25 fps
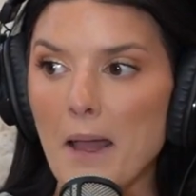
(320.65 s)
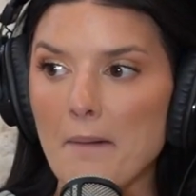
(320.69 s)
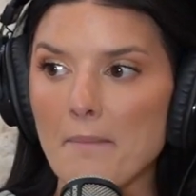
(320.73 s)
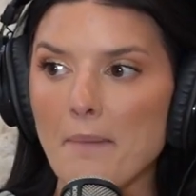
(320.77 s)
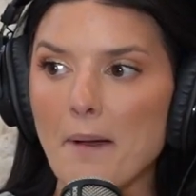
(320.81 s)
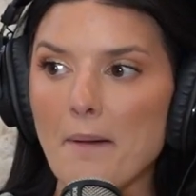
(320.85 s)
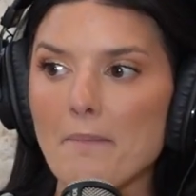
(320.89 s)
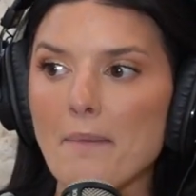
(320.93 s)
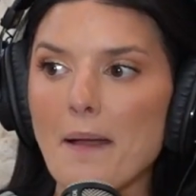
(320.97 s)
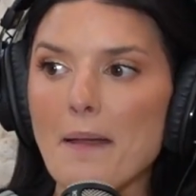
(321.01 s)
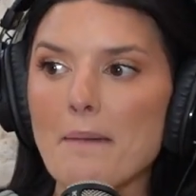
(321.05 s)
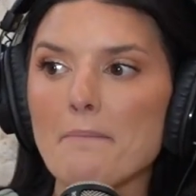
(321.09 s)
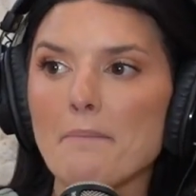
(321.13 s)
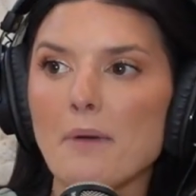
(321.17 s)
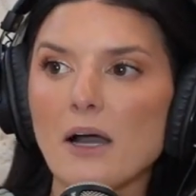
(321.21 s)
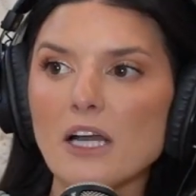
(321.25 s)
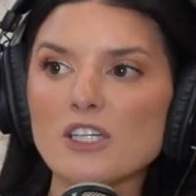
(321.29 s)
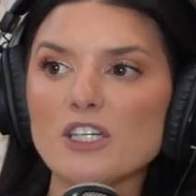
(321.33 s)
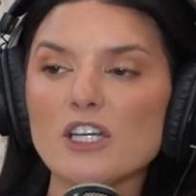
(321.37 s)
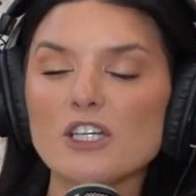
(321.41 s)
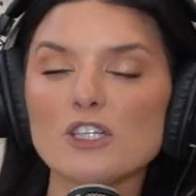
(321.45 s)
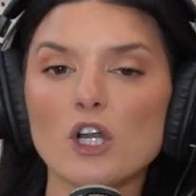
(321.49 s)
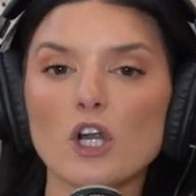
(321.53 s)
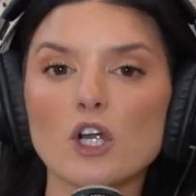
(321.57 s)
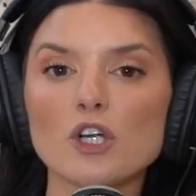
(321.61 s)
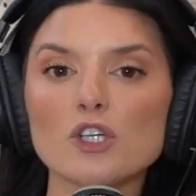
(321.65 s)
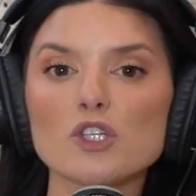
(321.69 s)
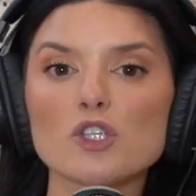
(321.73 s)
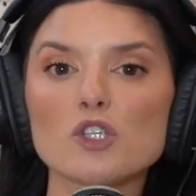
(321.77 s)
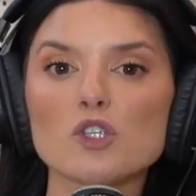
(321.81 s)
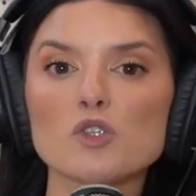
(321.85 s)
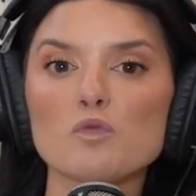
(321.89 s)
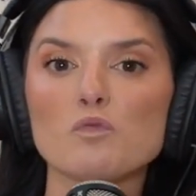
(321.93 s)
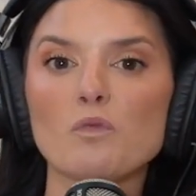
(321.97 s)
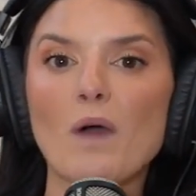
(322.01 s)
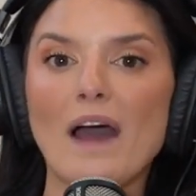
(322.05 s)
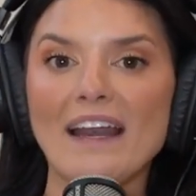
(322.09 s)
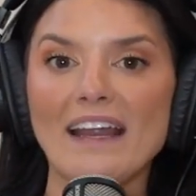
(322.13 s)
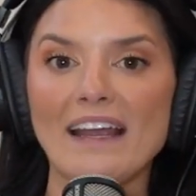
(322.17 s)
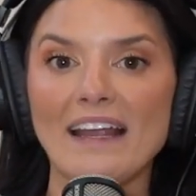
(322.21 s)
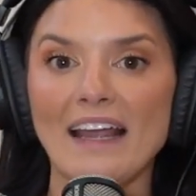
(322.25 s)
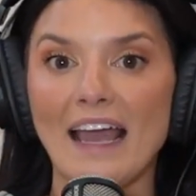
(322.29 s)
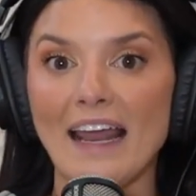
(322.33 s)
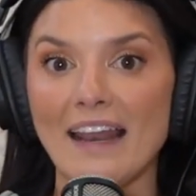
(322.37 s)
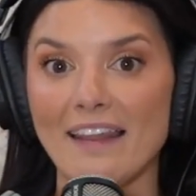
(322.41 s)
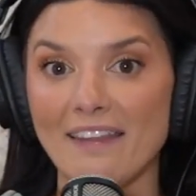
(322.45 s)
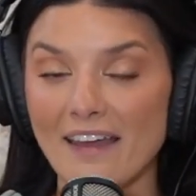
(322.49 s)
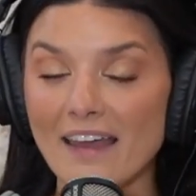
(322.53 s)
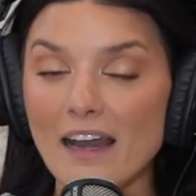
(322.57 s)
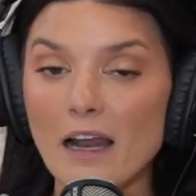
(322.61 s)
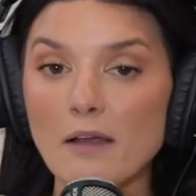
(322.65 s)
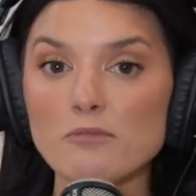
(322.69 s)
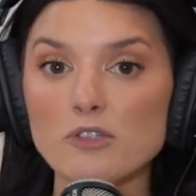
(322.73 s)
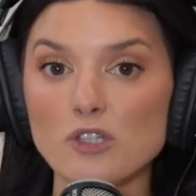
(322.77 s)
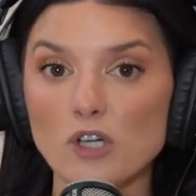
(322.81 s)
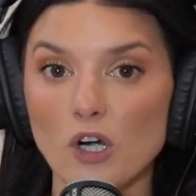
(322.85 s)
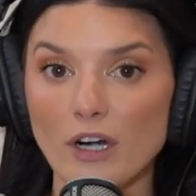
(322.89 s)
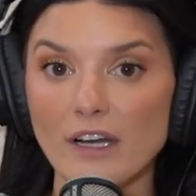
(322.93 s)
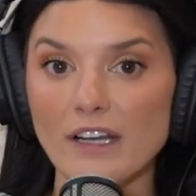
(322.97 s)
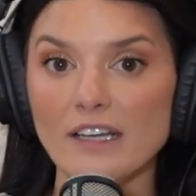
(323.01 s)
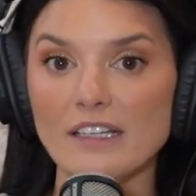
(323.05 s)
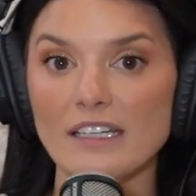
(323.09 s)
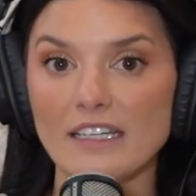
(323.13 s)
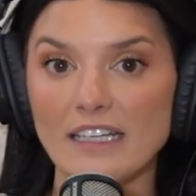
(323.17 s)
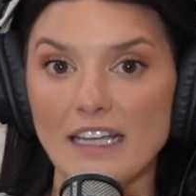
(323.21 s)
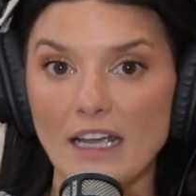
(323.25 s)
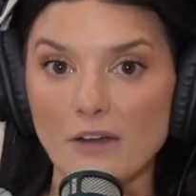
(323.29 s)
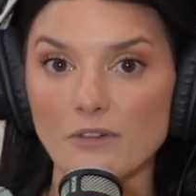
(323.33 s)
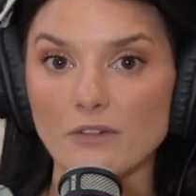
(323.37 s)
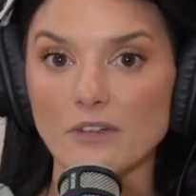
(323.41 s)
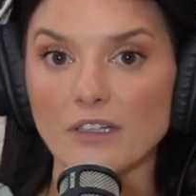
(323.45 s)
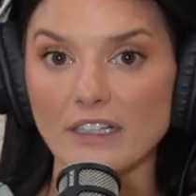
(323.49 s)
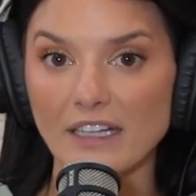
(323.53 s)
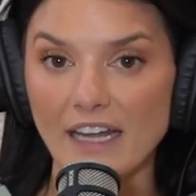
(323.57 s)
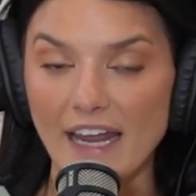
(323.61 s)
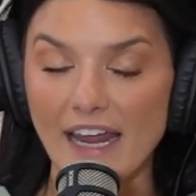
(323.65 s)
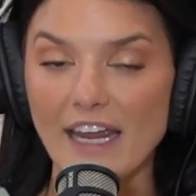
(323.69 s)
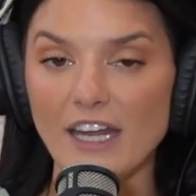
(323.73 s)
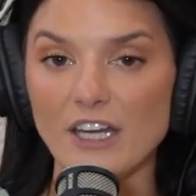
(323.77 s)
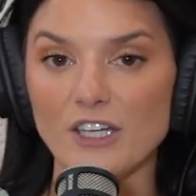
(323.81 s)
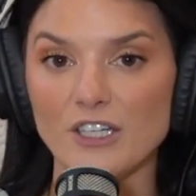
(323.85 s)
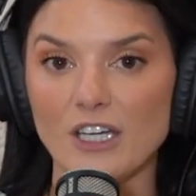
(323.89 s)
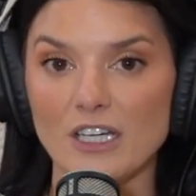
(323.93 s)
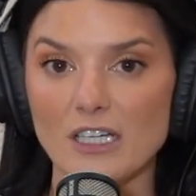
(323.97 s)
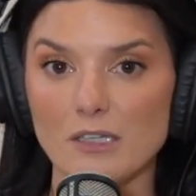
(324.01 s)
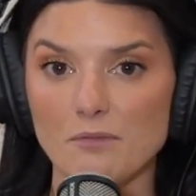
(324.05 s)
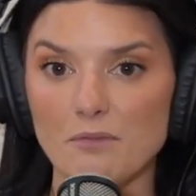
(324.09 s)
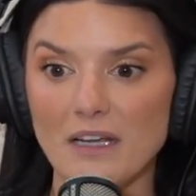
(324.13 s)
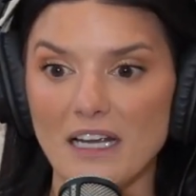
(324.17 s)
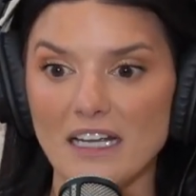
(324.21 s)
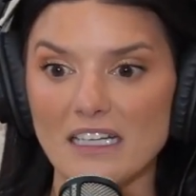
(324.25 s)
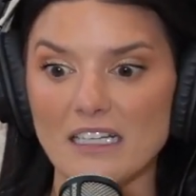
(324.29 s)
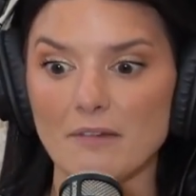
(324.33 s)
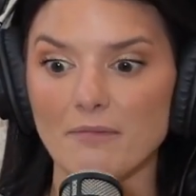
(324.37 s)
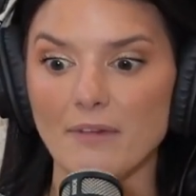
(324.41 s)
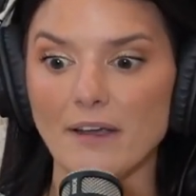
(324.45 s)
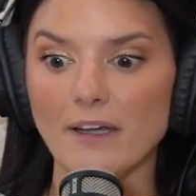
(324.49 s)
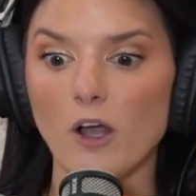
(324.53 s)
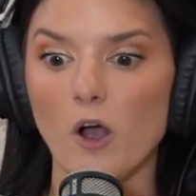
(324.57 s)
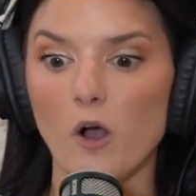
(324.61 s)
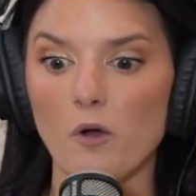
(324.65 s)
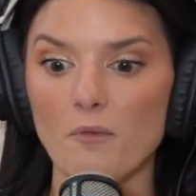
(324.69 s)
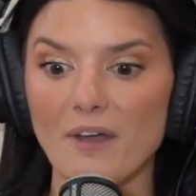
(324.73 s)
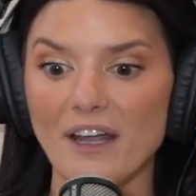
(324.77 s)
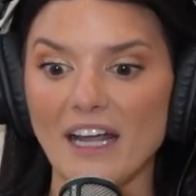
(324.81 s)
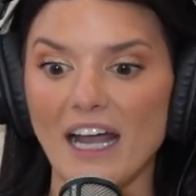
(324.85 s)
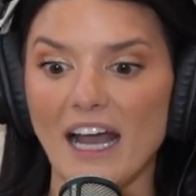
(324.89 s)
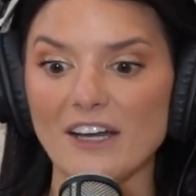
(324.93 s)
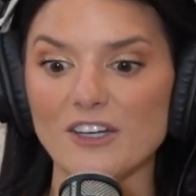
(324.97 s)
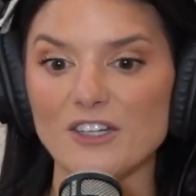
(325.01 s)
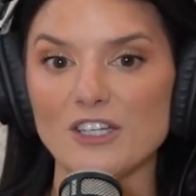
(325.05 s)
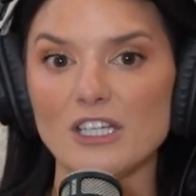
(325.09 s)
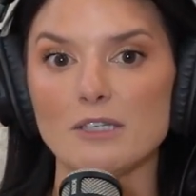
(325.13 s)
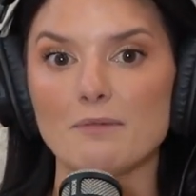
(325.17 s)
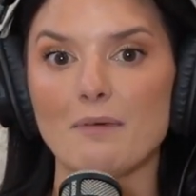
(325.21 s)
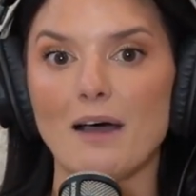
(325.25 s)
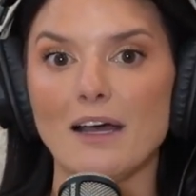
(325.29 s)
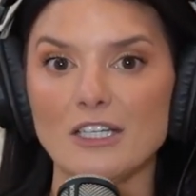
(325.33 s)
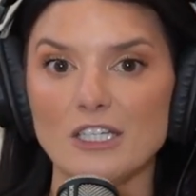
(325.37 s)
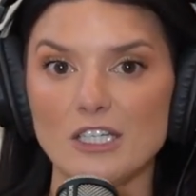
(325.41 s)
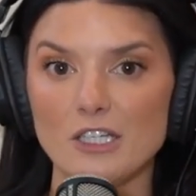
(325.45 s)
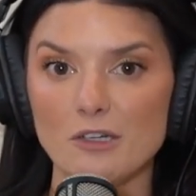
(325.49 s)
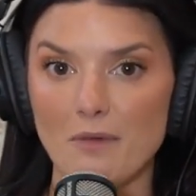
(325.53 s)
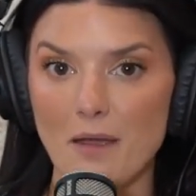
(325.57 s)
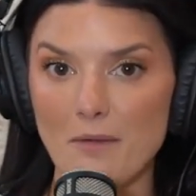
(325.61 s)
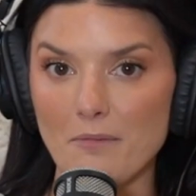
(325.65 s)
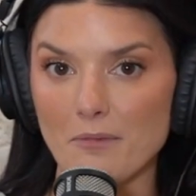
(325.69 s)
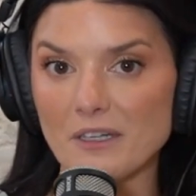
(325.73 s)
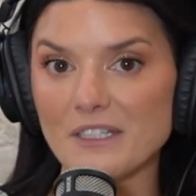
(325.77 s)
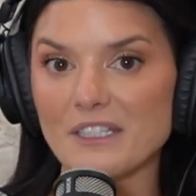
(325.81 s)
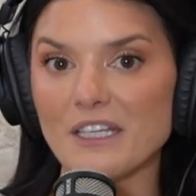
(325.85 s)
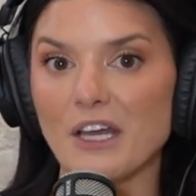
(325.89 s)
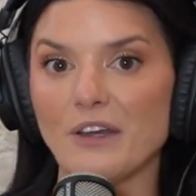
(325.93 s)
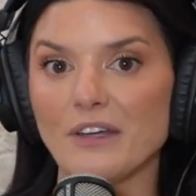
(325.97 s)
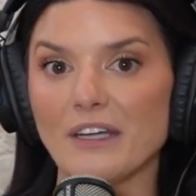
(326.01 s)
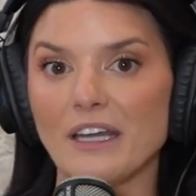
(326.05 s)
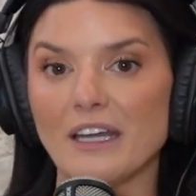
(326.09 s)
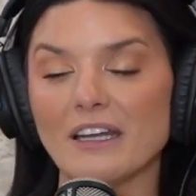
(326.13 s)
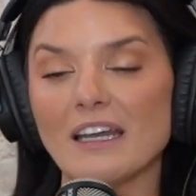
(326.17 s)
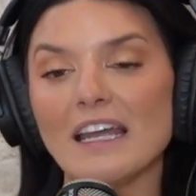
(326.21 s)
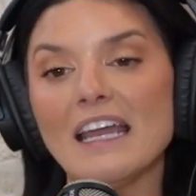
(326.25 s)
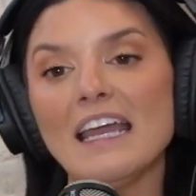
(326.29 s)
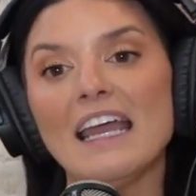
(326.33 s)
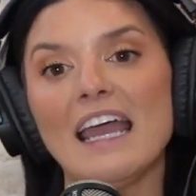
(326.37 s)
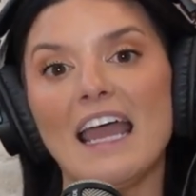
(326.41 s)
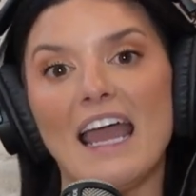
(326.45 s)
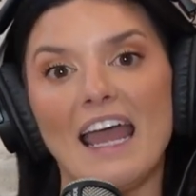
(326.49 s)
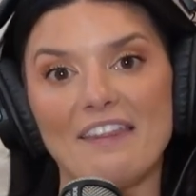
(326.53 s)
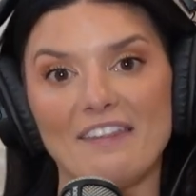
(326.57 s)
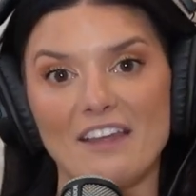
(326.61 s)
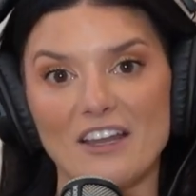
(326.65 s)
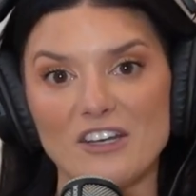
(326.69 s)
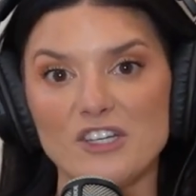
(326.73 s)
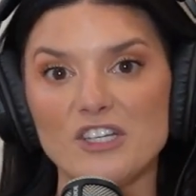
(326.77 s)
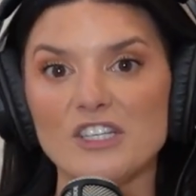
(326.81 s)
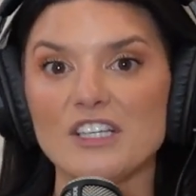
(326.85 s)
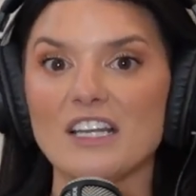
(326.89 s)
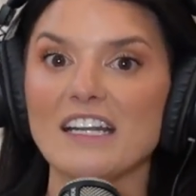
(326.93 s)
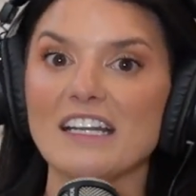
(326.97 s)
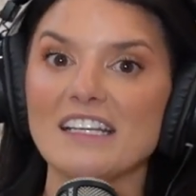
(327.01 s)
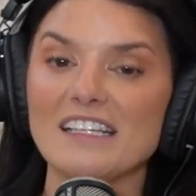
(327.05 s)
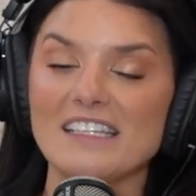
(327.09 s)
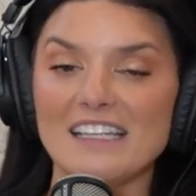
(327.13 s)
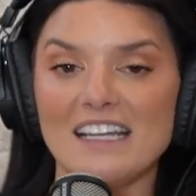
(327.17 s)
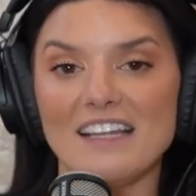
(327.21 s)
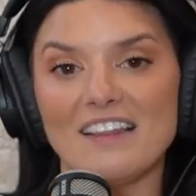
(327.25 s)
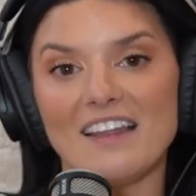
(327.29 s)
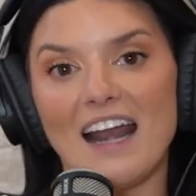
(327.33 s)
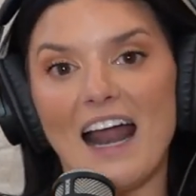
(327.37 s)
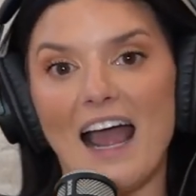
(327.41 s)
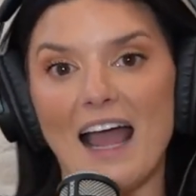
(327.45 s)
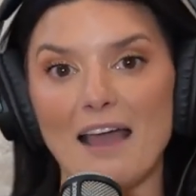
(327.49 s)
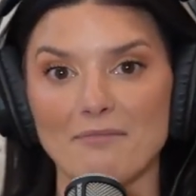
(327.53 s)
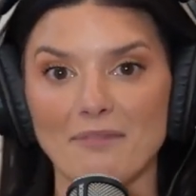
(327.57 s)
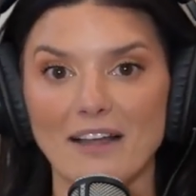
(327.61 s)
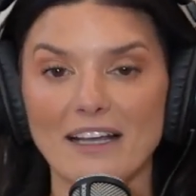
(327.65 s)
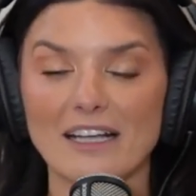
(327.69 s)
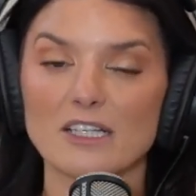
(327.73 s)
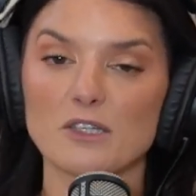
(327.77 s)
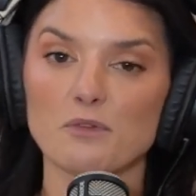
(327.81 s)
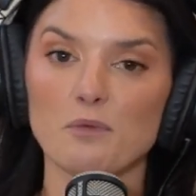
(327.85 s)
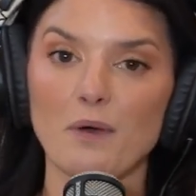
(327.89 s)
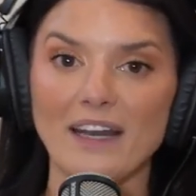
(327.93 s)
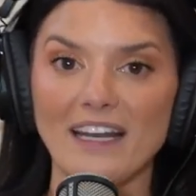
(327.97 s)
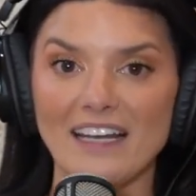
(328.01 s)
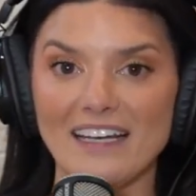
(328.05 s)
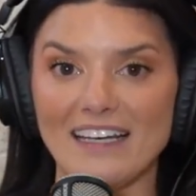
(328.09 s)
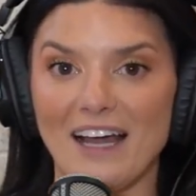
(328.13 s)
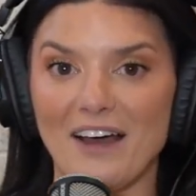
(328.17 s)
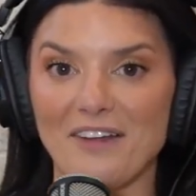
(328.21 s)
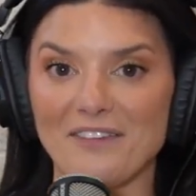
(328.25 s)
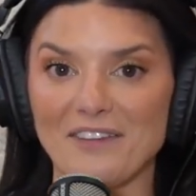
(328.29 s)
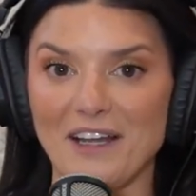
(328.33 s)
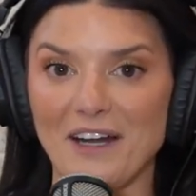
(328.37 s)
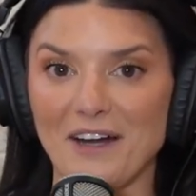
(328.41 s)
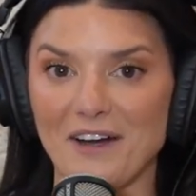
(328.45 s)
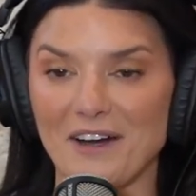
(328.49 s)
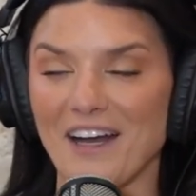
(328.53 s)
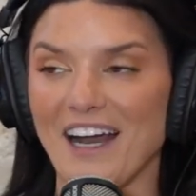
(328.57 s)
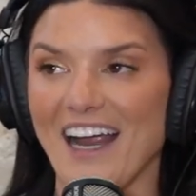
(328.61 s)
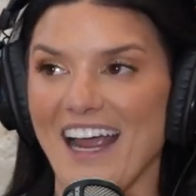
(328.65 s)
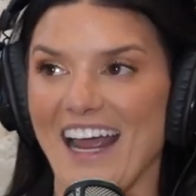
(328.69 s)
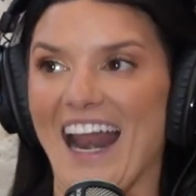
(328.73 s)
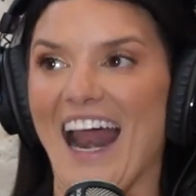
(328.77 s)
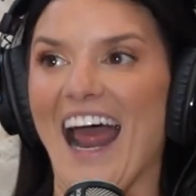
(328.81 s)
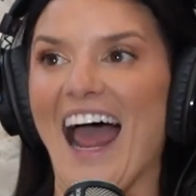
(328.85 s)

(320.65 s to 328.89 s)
But my butt cheeks are sweating. And then I'm starting to get really anxious because I'm like, oh my God, she's about to do my Brazilian. And then she's going to see that I'm like sweating down there.